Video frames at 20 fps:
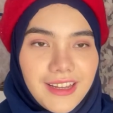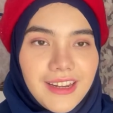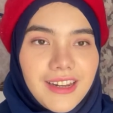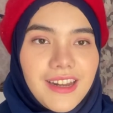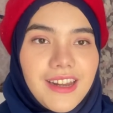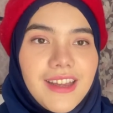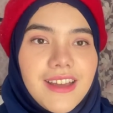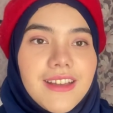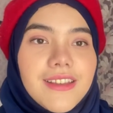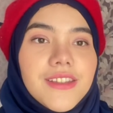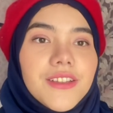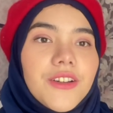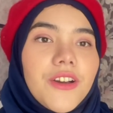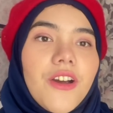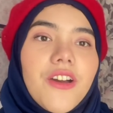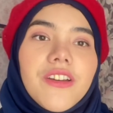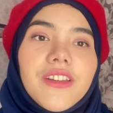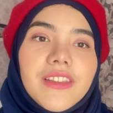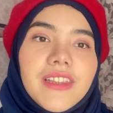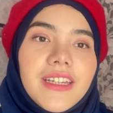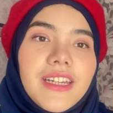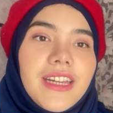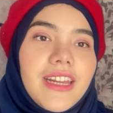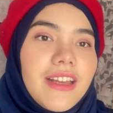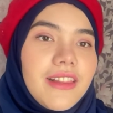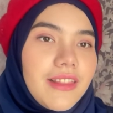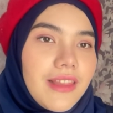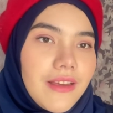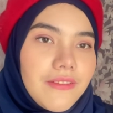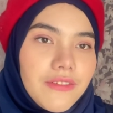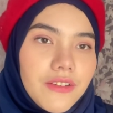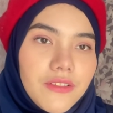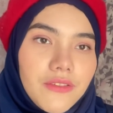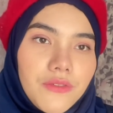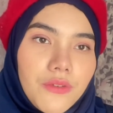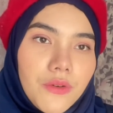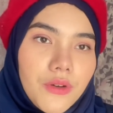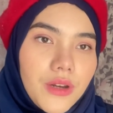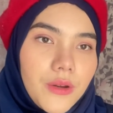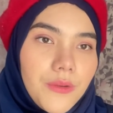is currently
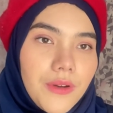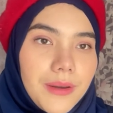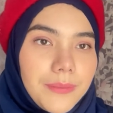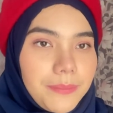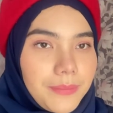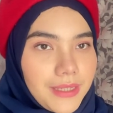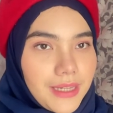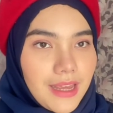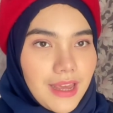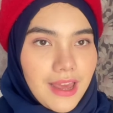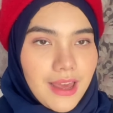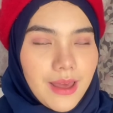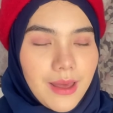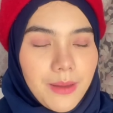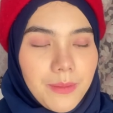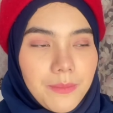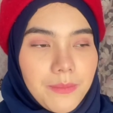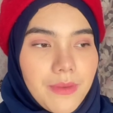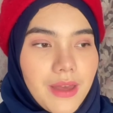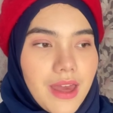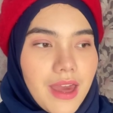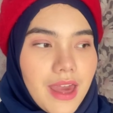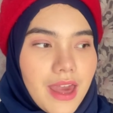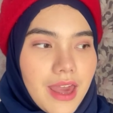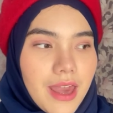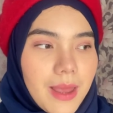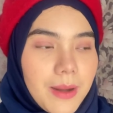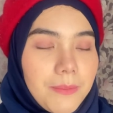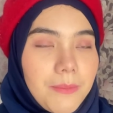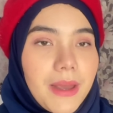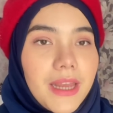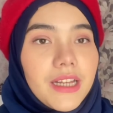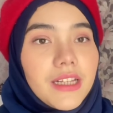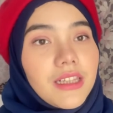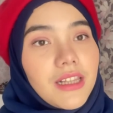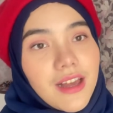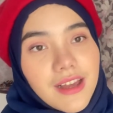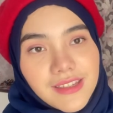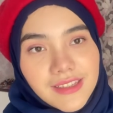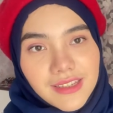11:41 p.m. and my
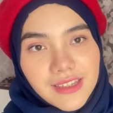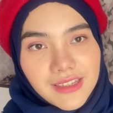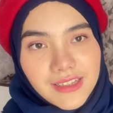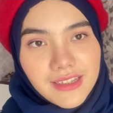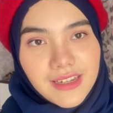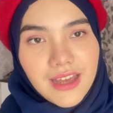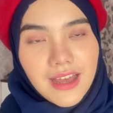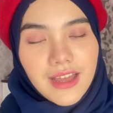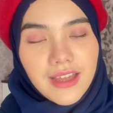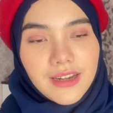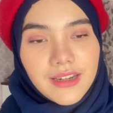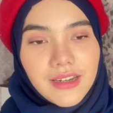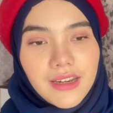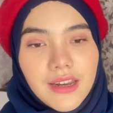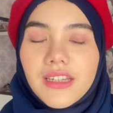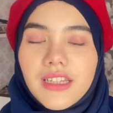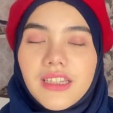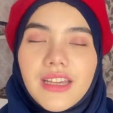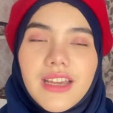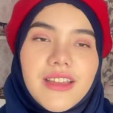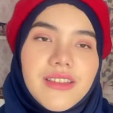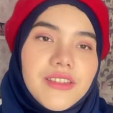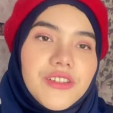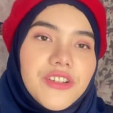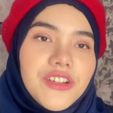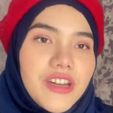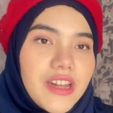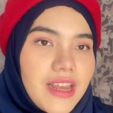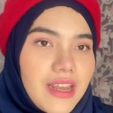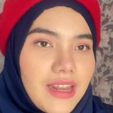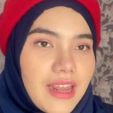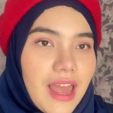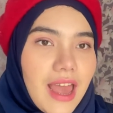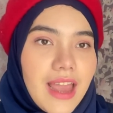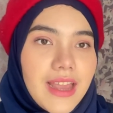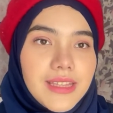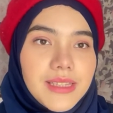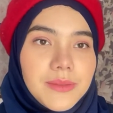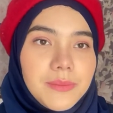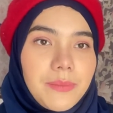class is done. Yesterday,
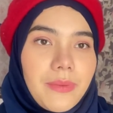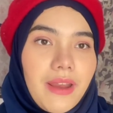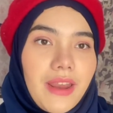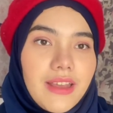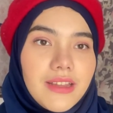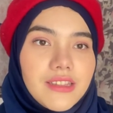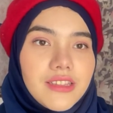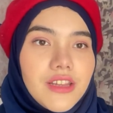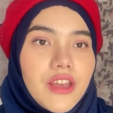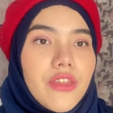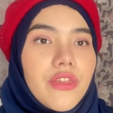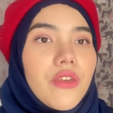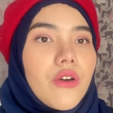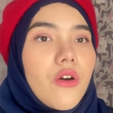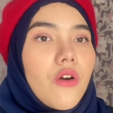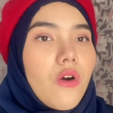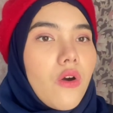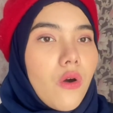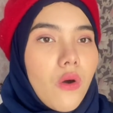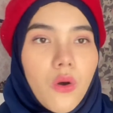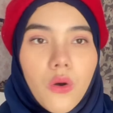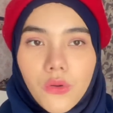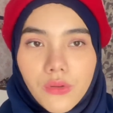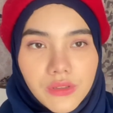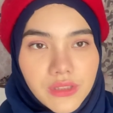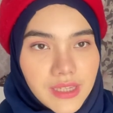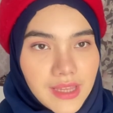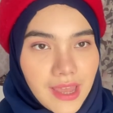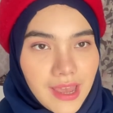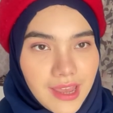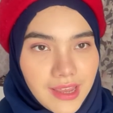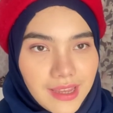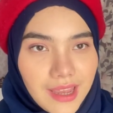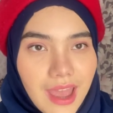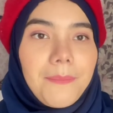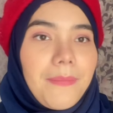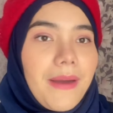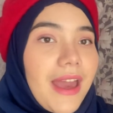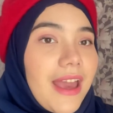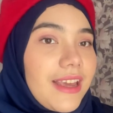I spent the whole day
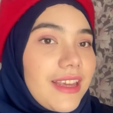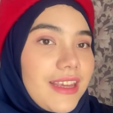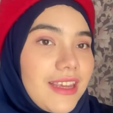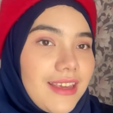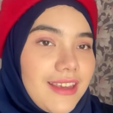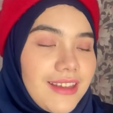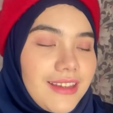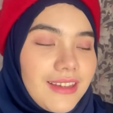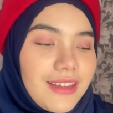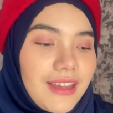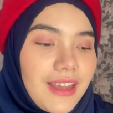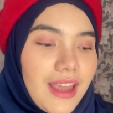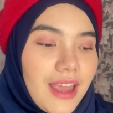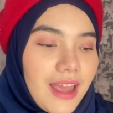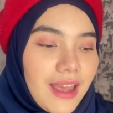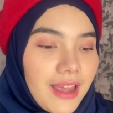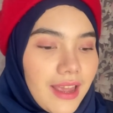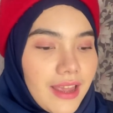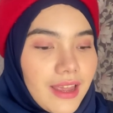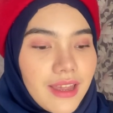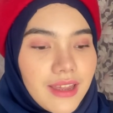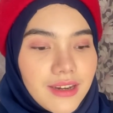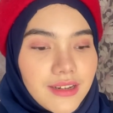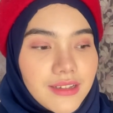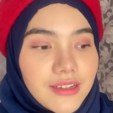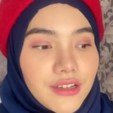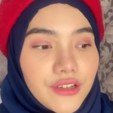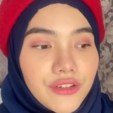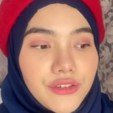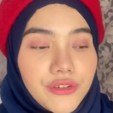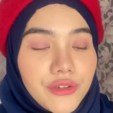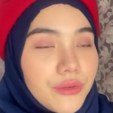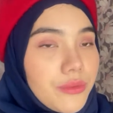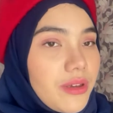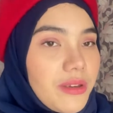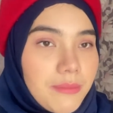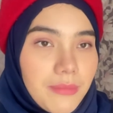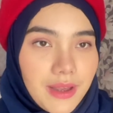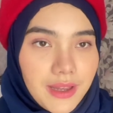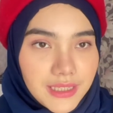packing and
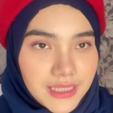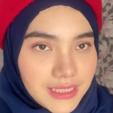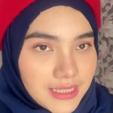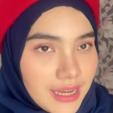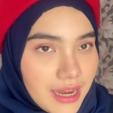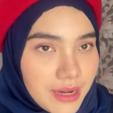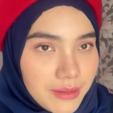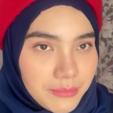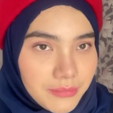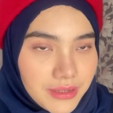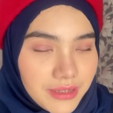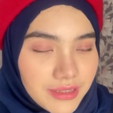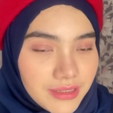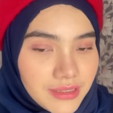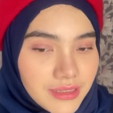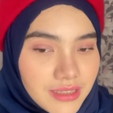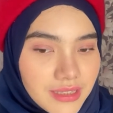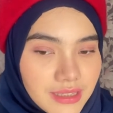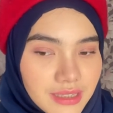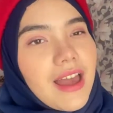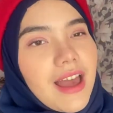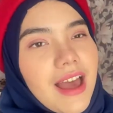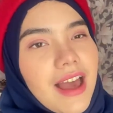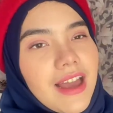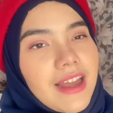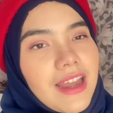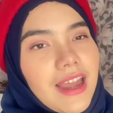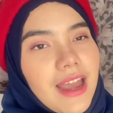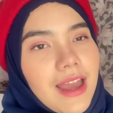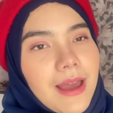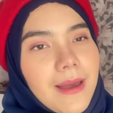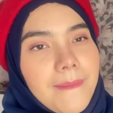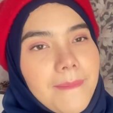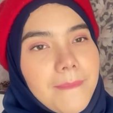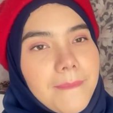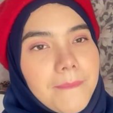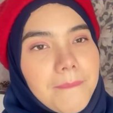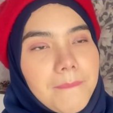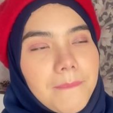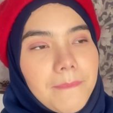doing my assignments. I
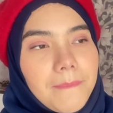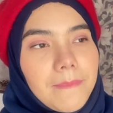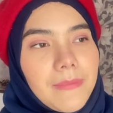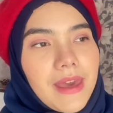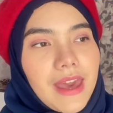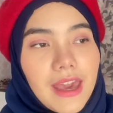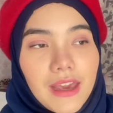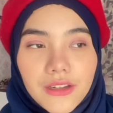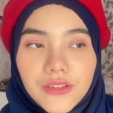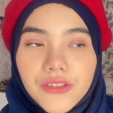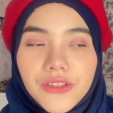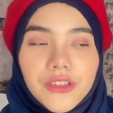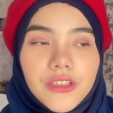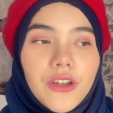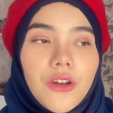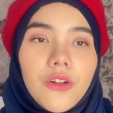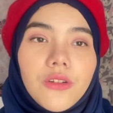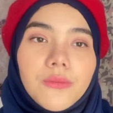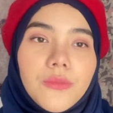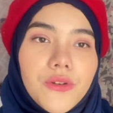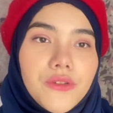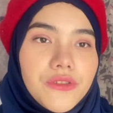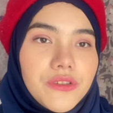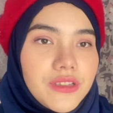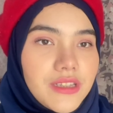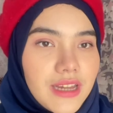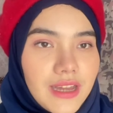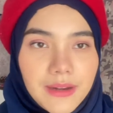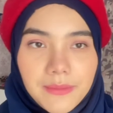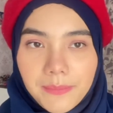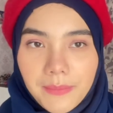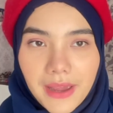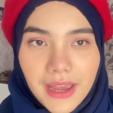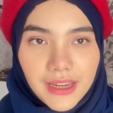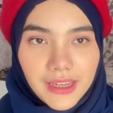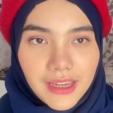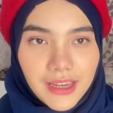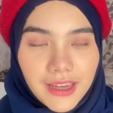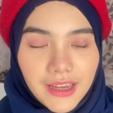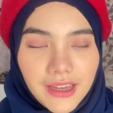am actually almost done
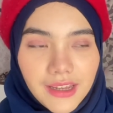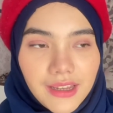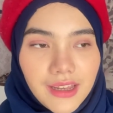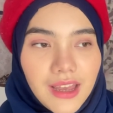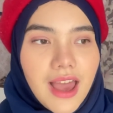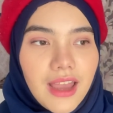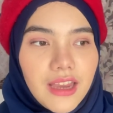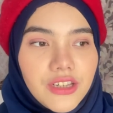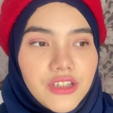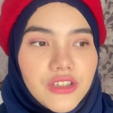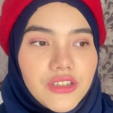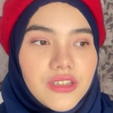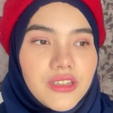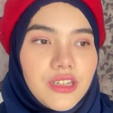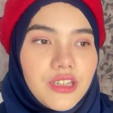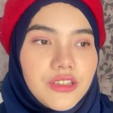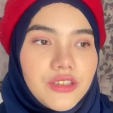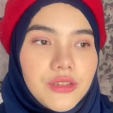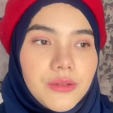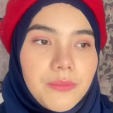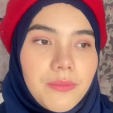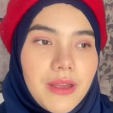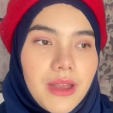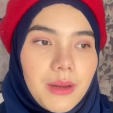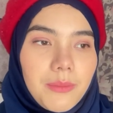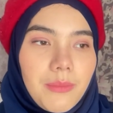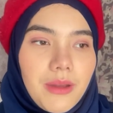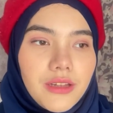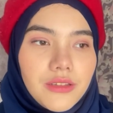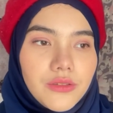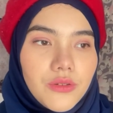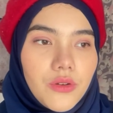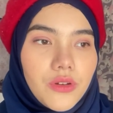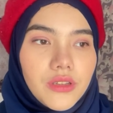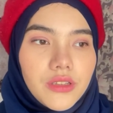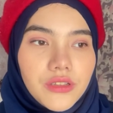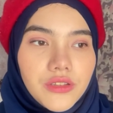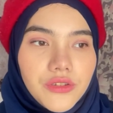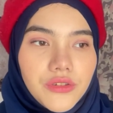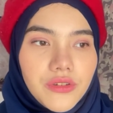packing. I just need to pack my
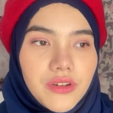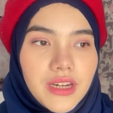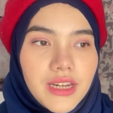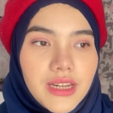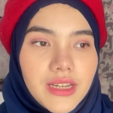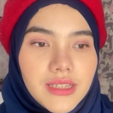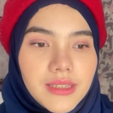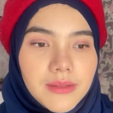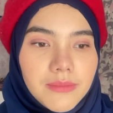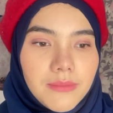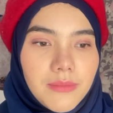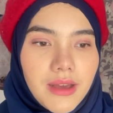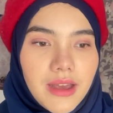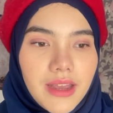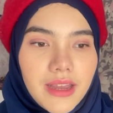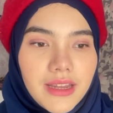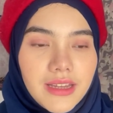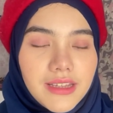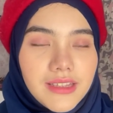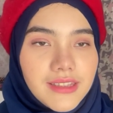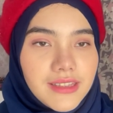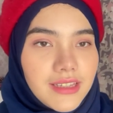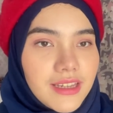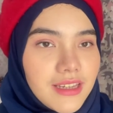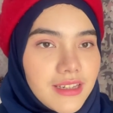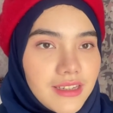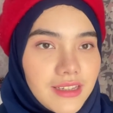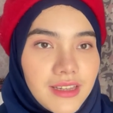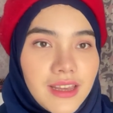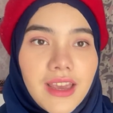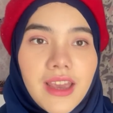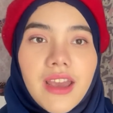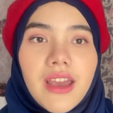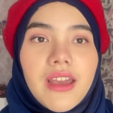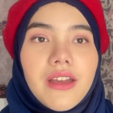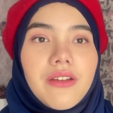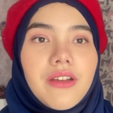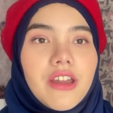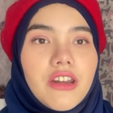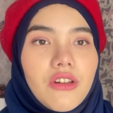toiletries, my
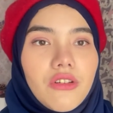skincare, and